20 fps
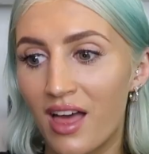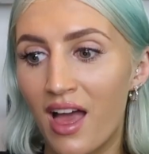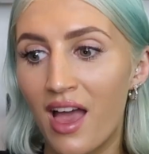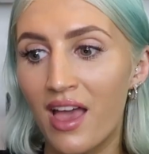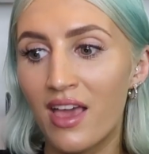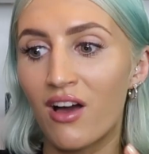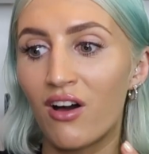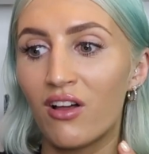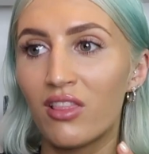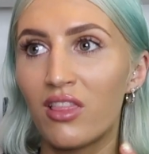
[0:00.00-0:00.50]

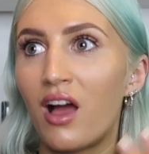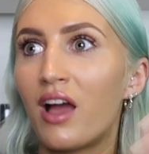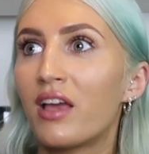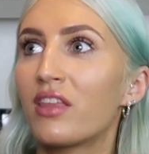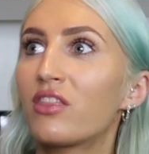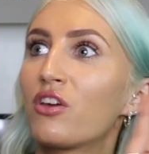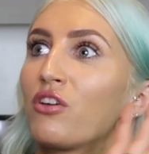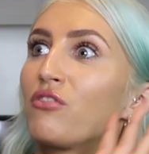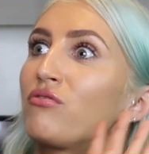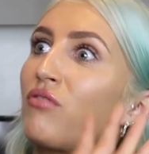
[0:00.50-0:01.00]
They are
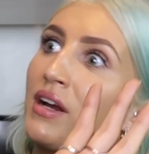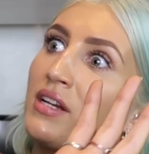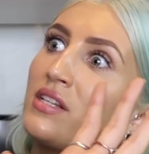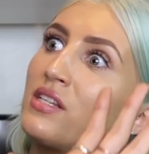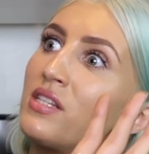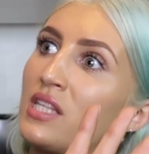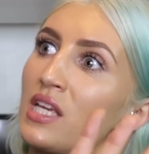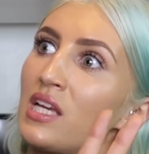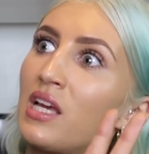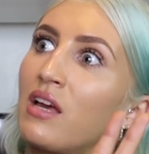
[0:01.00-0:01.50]
like the
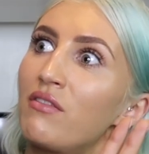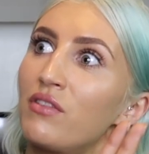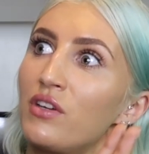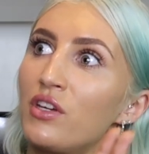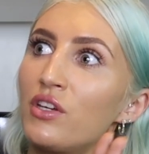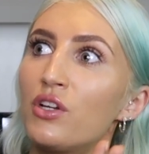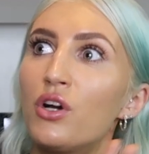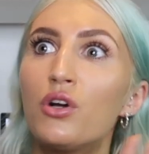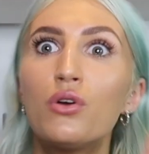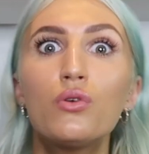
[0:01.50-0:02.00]
greatest thing ever,
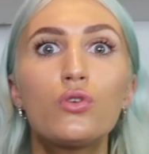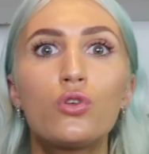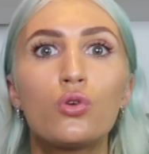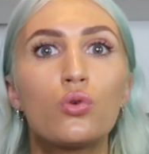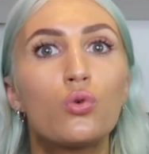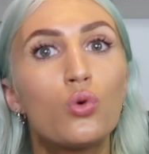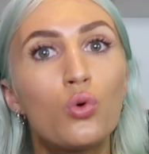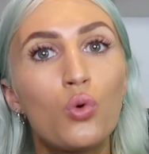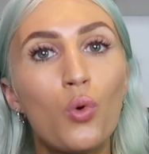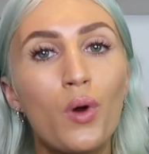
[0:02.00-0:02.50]
you know?
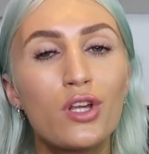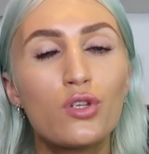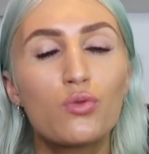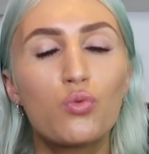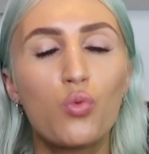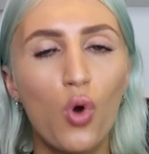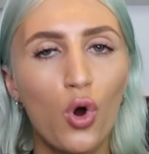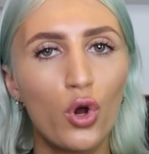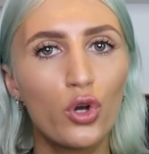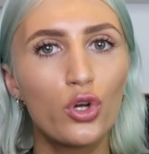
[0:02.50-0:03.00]
You always
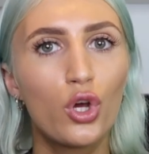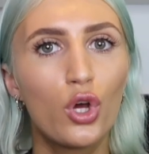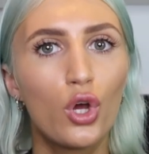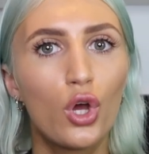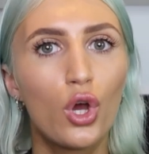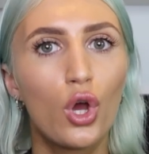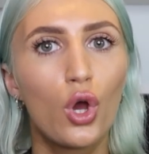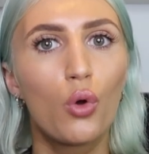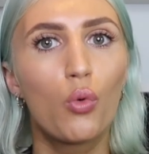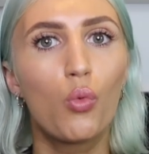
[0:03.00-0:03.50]
want
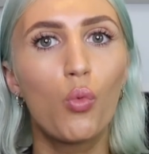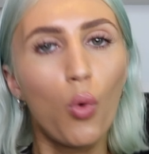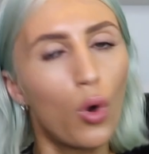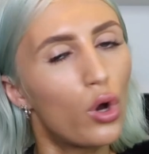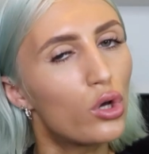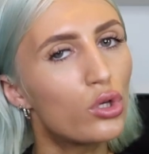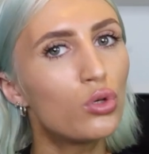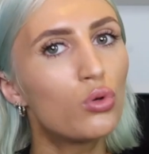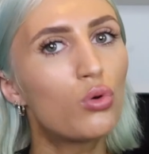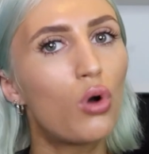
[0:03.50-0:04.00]

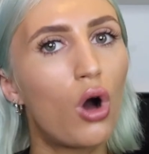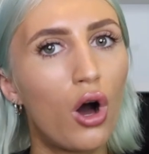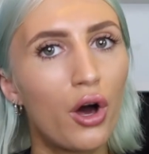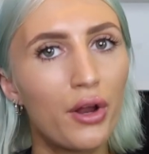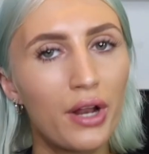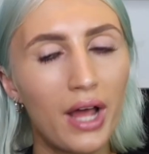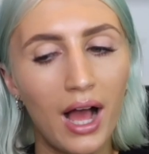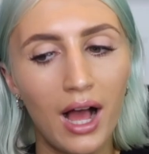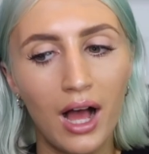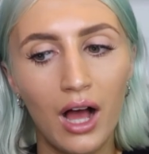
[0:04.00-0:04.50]
what you
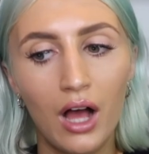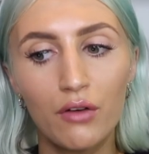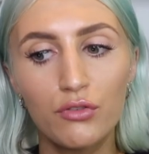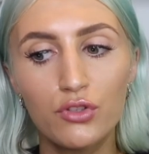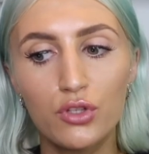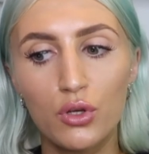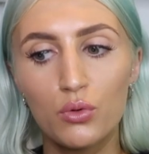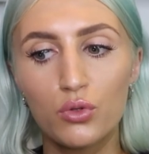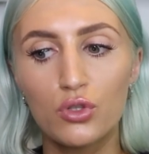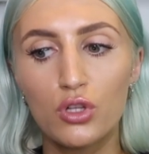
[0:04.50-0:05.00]
can't have.
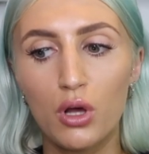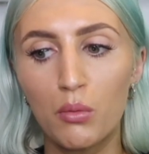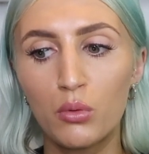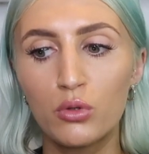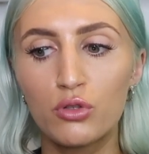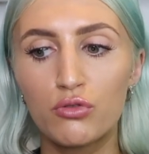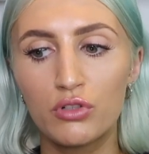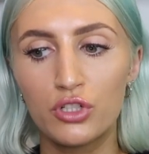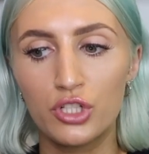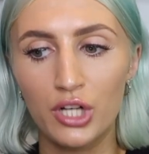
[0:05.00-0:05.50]
So if
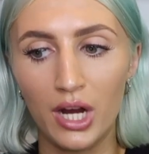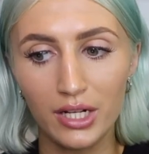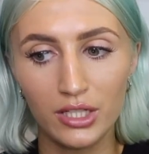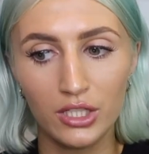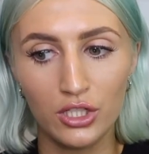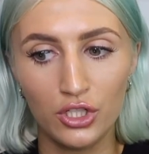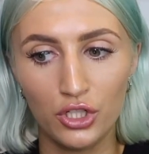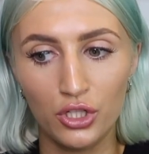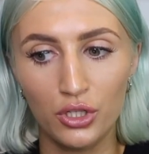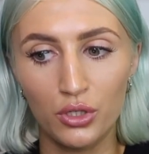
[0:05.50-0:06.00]
someone's
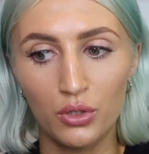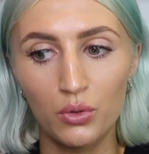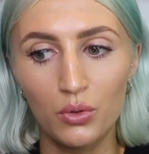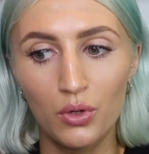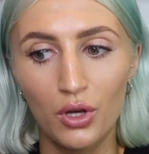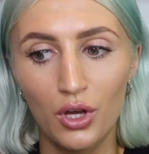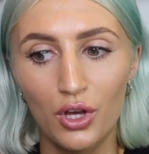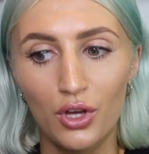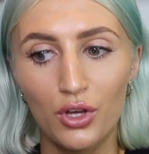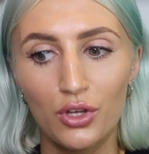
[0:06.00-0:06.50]
rejected
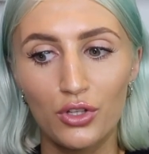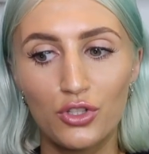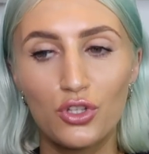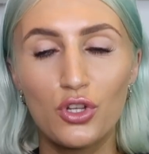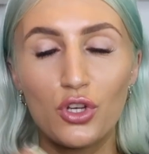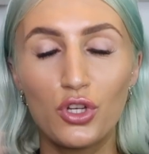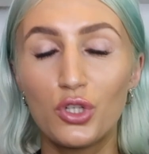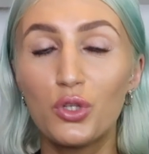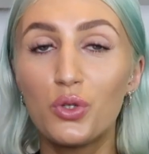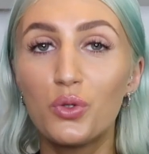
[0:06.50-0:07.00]
you,
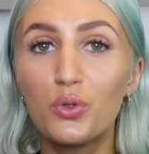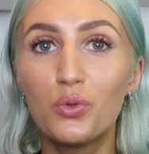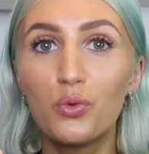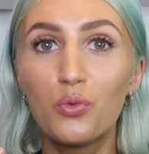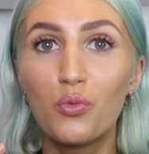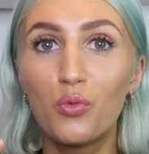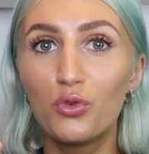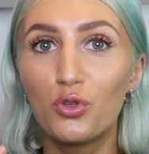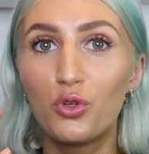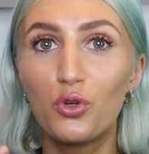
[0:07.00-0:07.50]
so
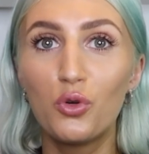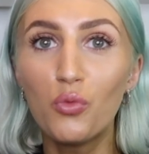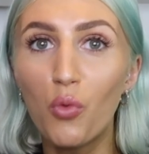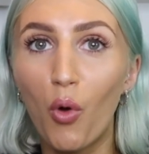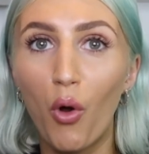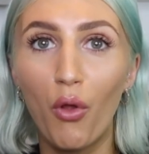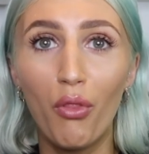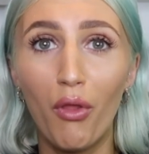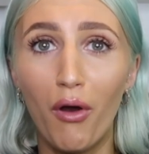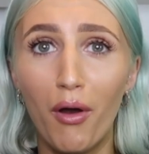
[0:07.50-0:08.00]
you
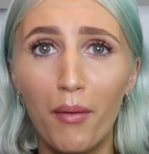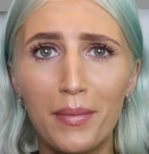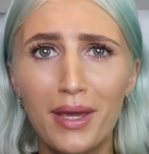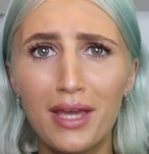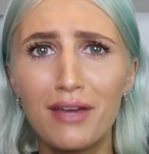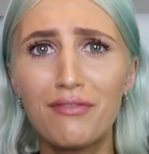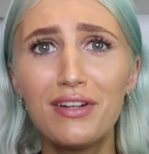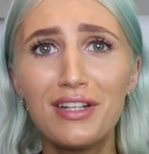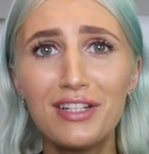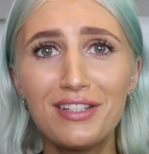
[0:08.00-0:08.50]
want them.
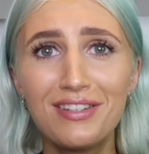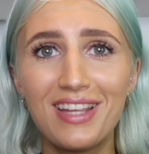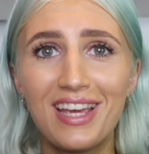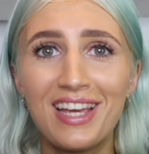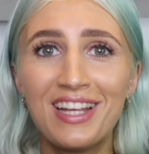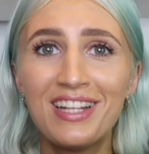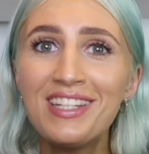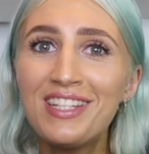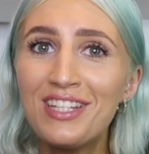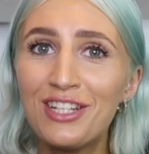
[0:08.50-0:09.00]
Even
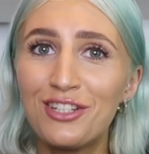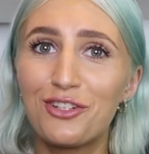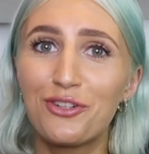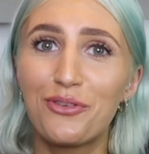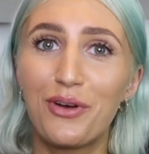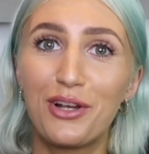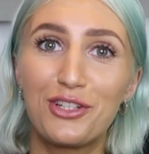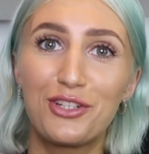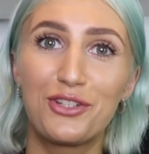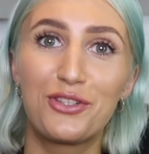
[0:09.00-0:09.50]
in
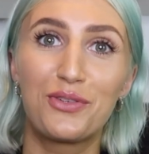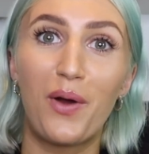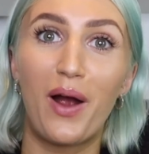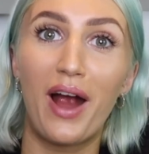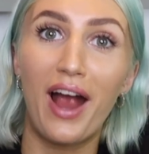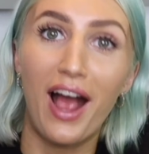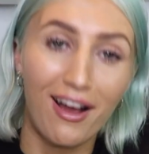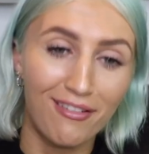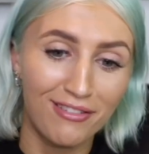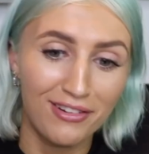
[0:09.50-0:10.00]
situations where
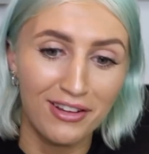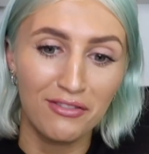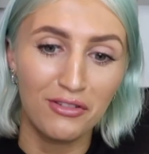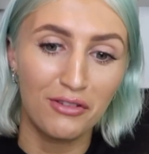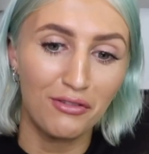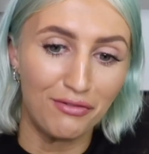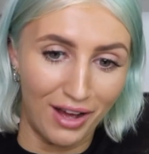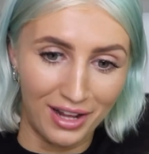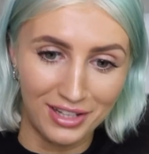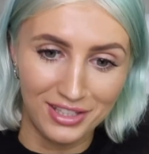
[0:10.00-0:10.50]
I haven't
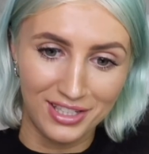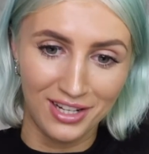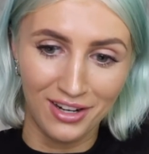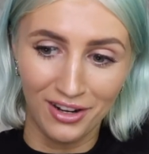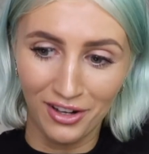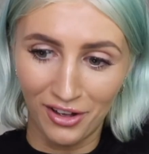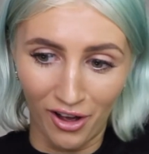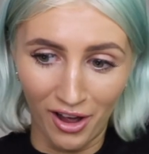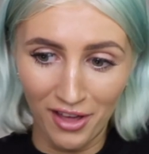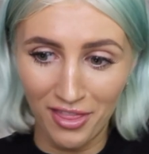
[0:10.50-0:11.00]
even fancied
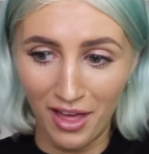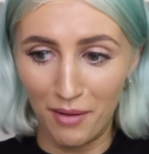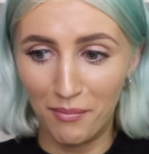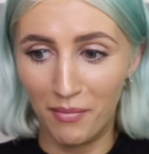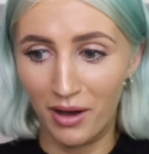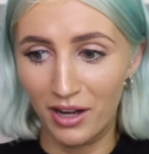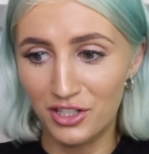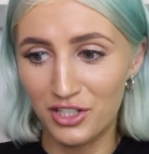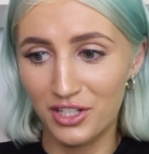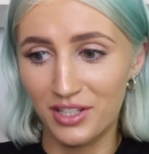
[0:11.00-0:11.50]
a guy that
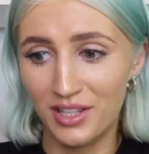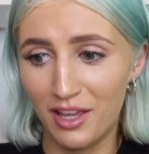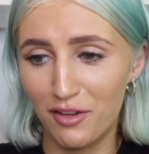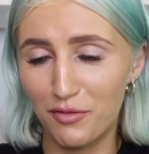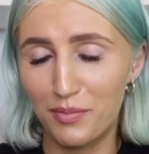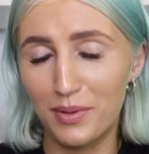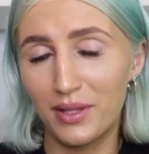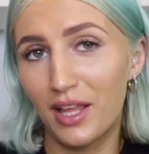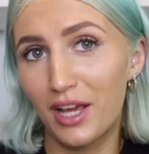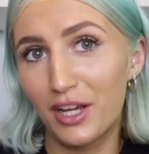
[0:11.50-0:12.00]
much and
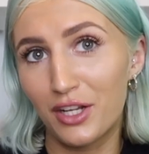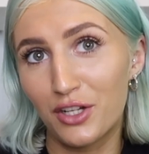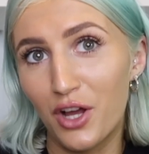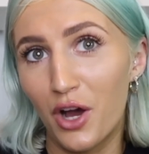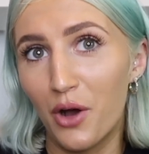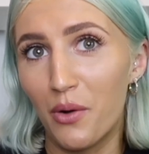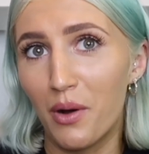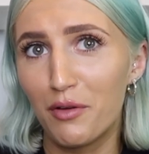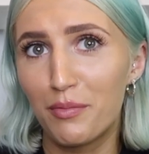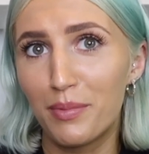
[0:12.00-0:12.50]
they've been like
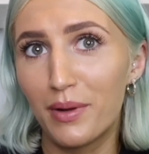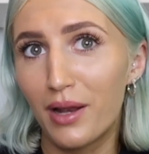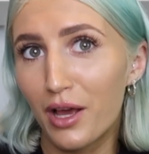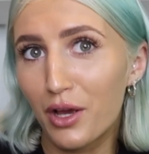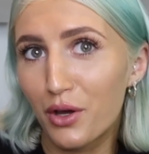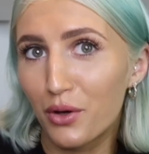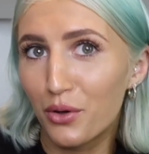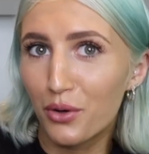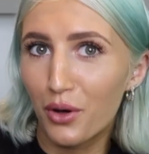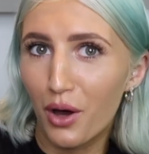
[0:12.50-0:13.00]
no, I've been
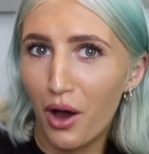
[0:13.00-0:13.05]
like,